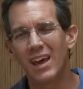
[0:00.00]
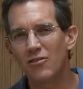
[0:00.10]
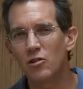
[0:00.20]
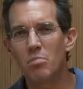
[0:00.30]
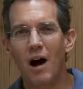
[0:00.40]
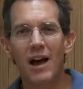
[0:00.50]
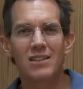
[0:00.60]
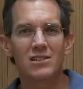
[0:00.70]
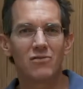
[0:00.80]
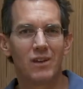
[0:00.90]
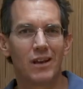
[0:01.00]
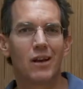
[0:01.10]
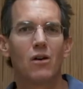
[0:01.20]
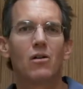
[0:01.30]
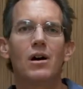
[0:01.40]
If you buy this
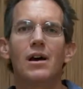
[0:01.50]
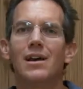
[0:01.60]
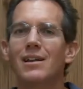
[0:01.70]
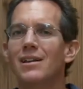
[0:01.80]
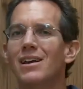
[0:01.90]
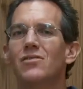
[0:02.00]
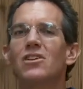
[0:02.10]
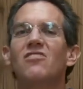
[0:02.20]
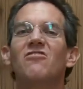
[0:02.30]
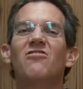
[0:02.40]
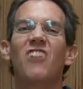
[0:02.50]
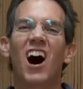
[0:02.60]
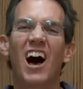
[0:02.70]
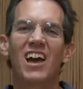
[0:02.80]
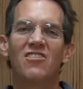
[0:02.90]
video, it'll give you
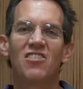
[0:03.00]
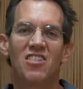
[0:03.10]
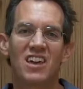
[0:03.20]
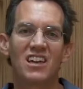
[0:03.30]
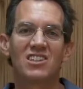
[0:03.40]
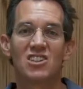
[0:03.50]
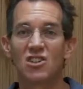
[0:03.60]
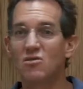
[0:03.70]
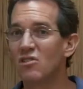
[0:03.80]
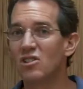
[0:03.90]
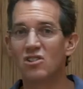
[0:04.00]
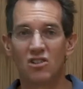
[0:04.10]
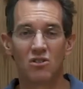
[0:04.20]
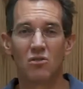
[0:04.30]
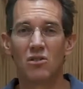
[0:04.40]
5 things that you can
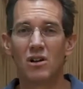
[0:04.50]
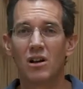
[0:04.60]
do